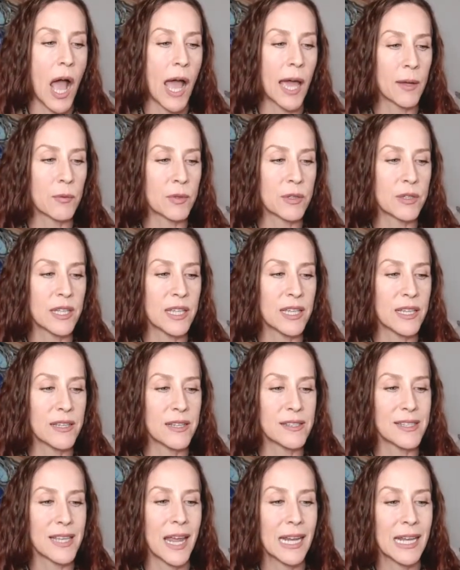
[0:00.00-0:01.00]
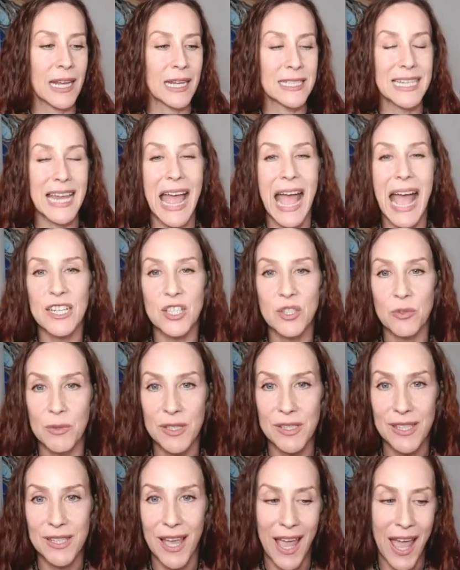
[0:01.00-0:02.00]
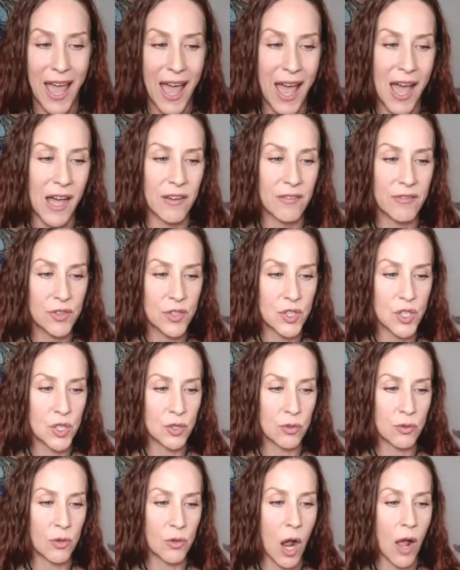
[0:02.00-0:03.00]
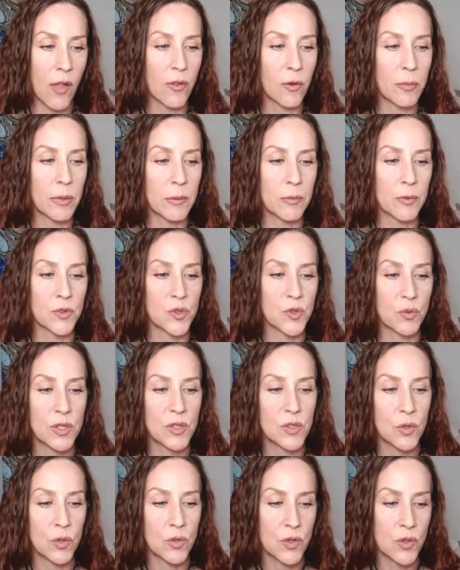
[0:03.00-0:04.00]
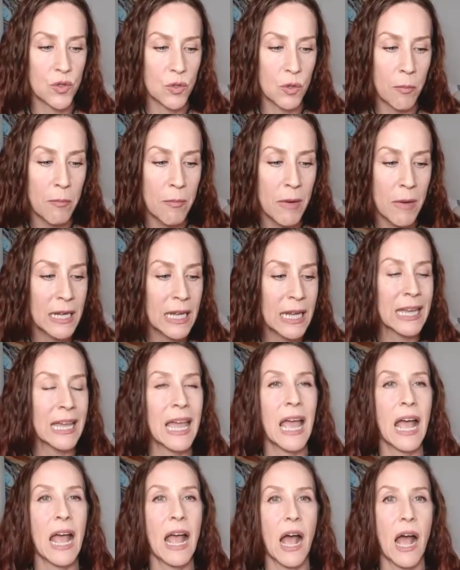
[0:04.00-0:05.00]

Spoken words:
I release any attachments I have to other people's resources or money.